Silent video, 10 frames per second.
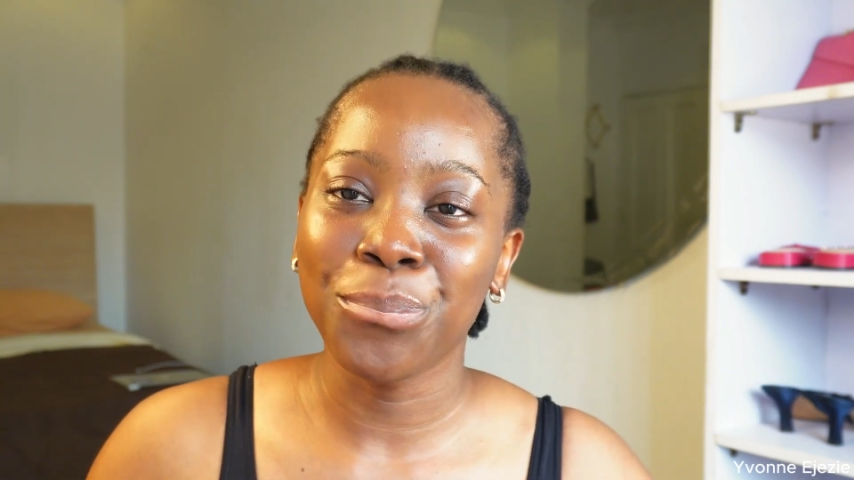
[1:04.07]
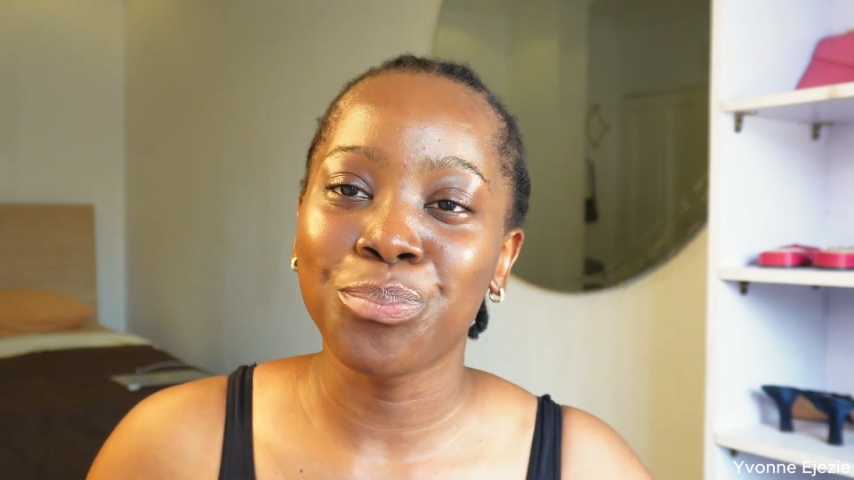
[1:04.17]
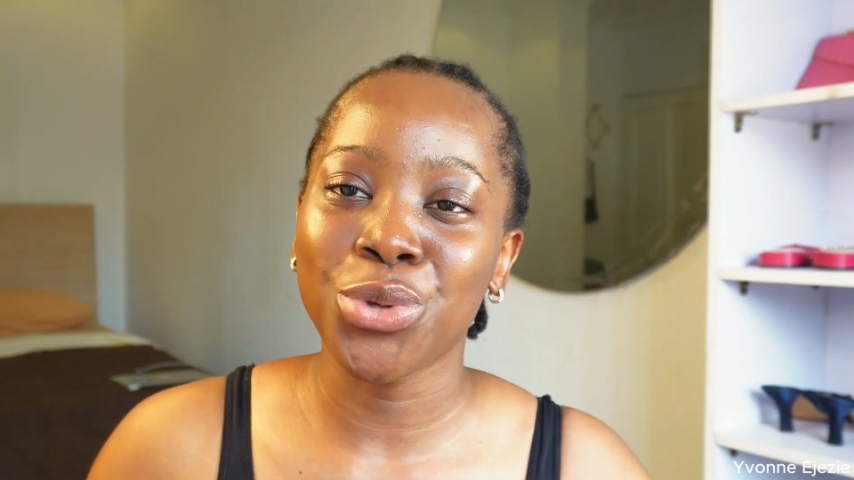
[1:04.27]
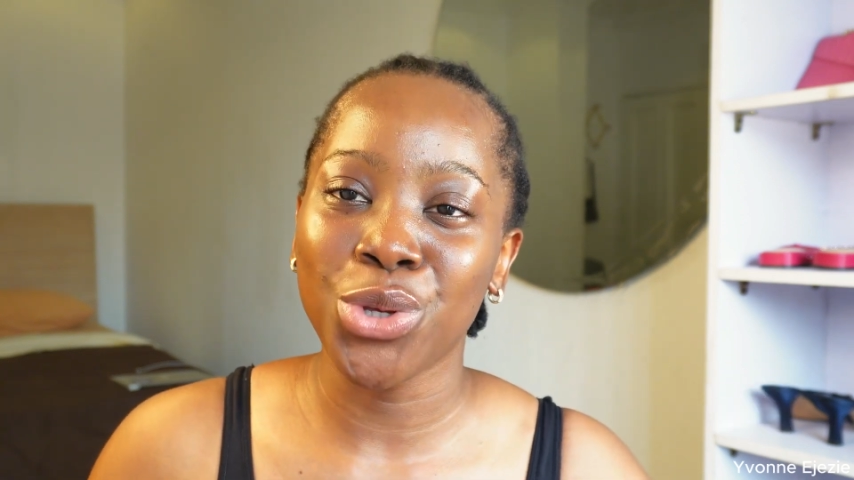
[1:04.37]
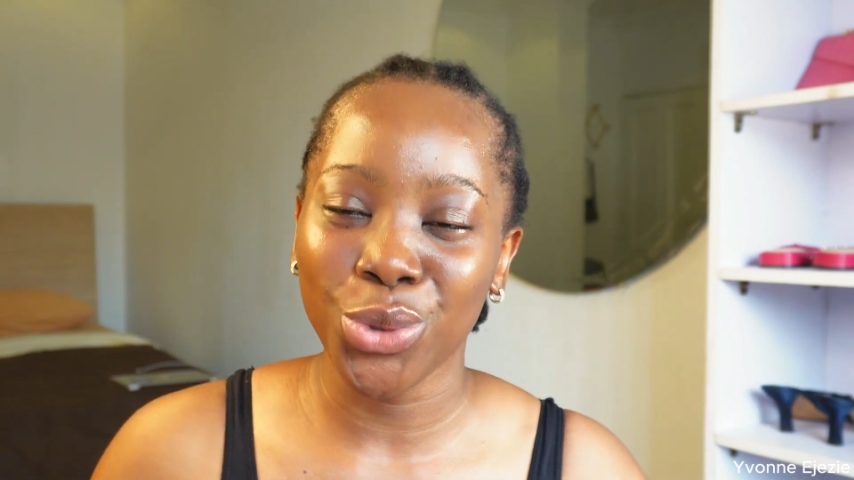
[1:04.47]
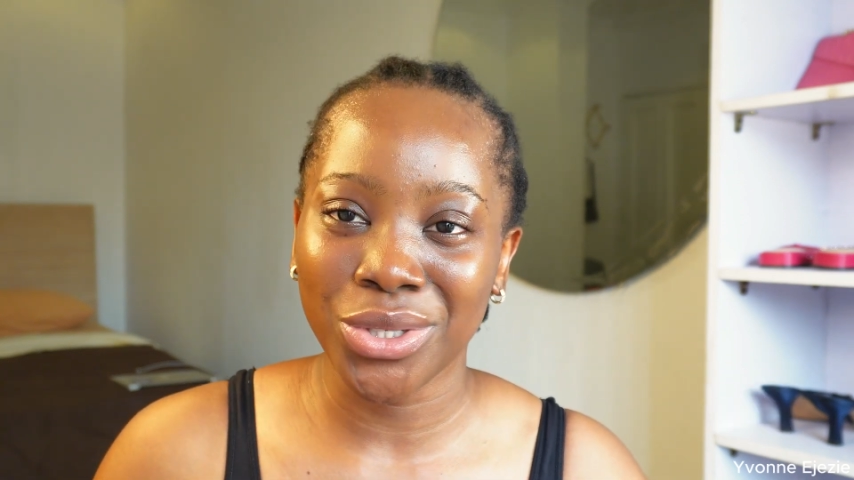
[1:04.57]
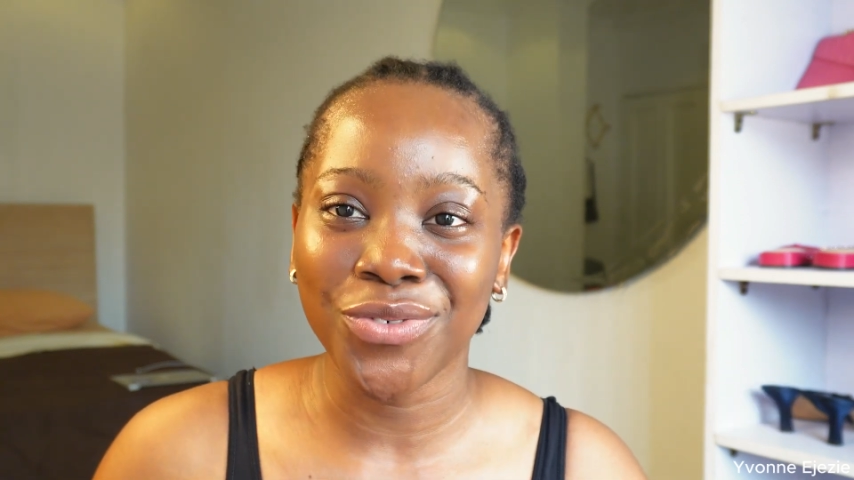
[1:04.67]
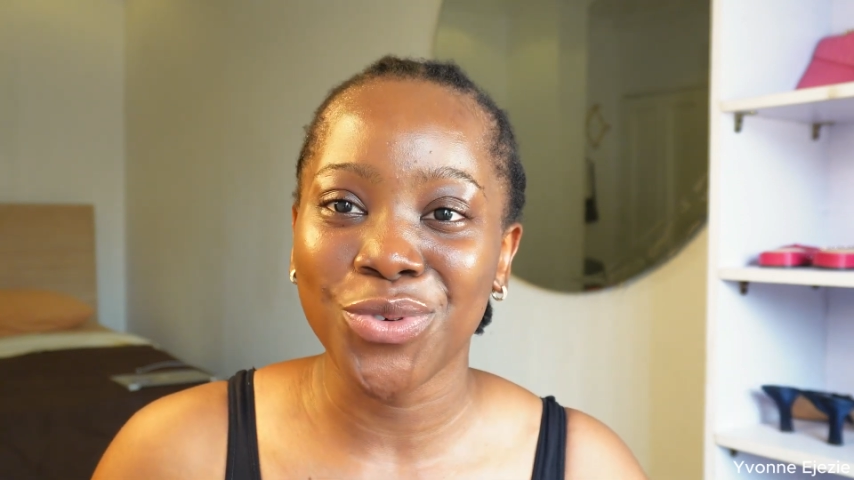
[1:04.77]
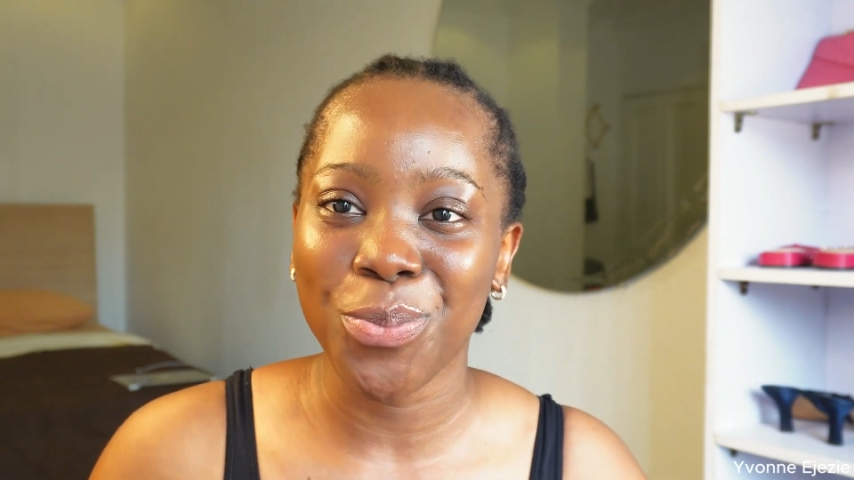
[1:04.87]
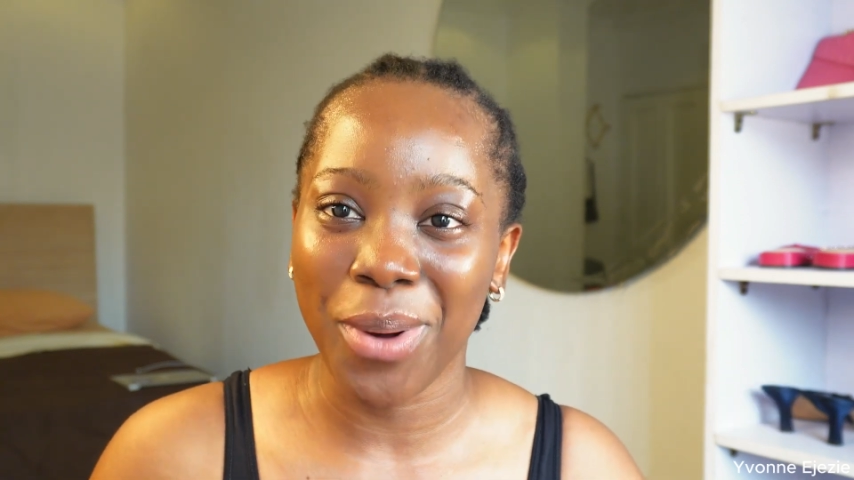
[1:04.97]

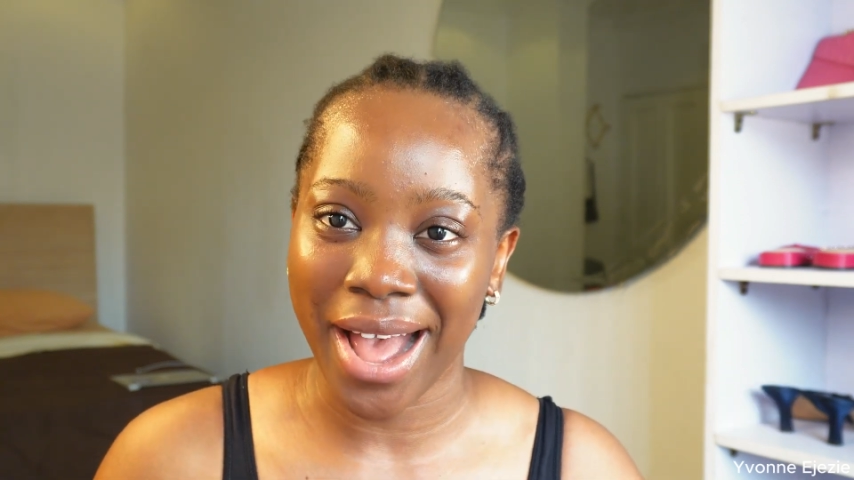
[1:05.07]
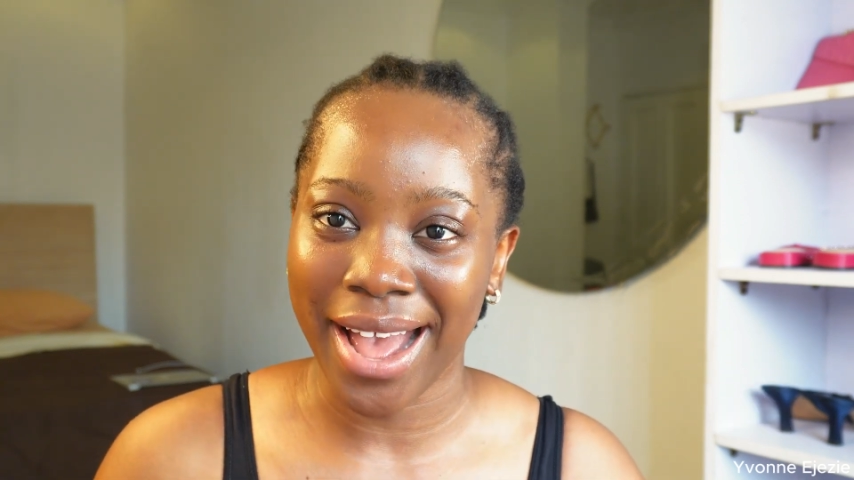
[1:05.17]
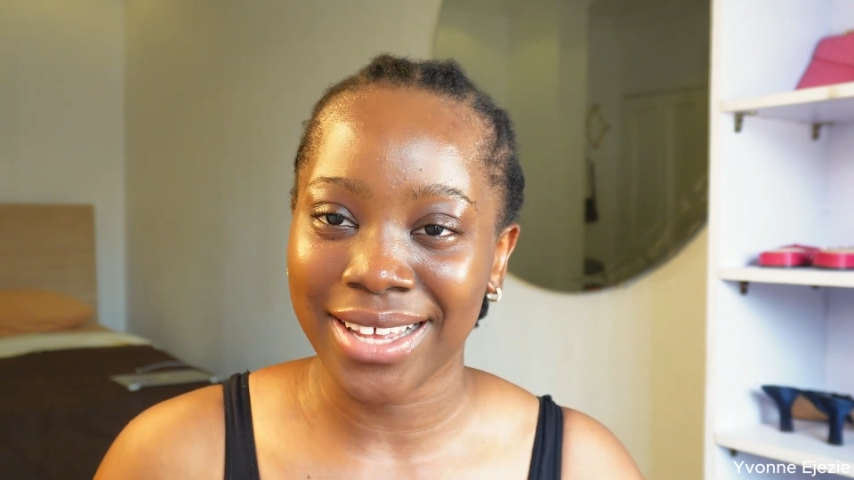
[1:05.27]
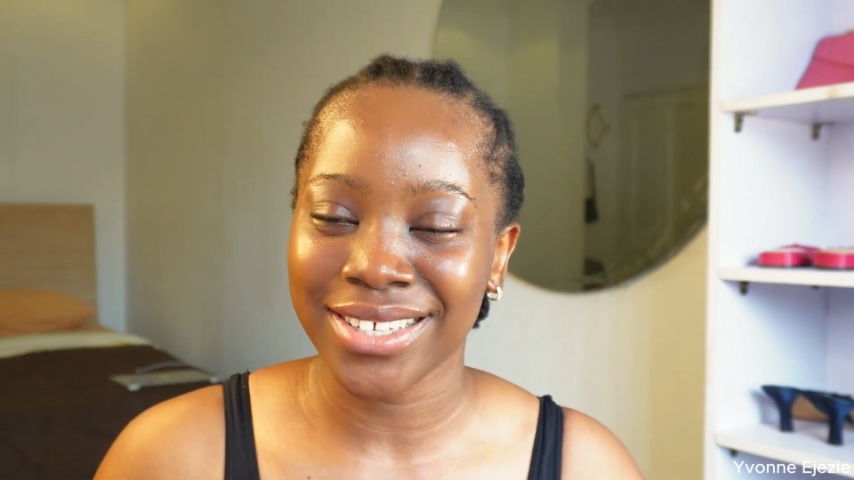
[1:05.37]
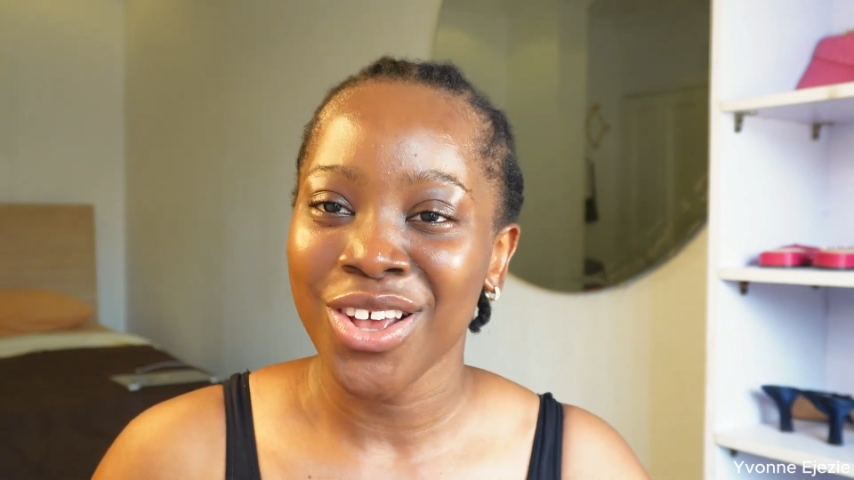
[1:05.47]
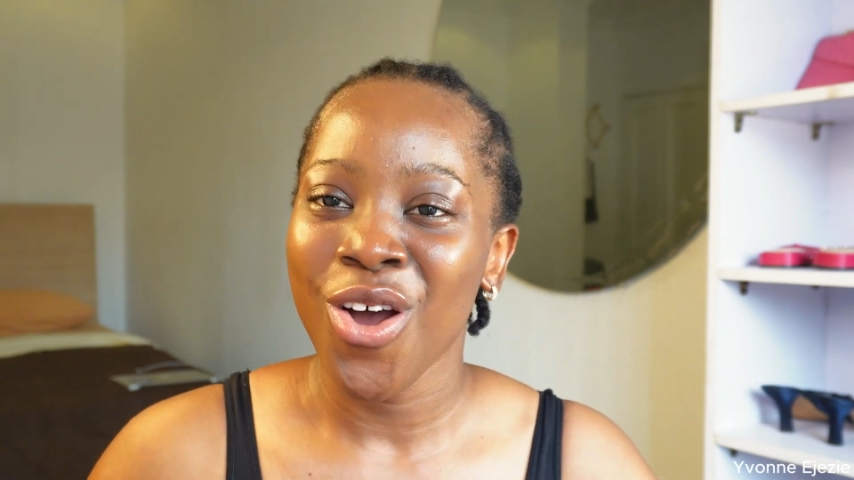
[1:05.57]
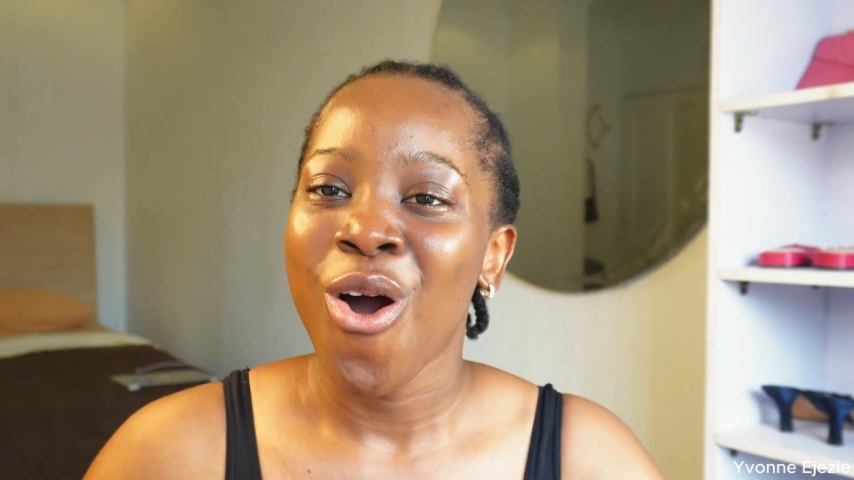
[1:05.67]
beautiful packs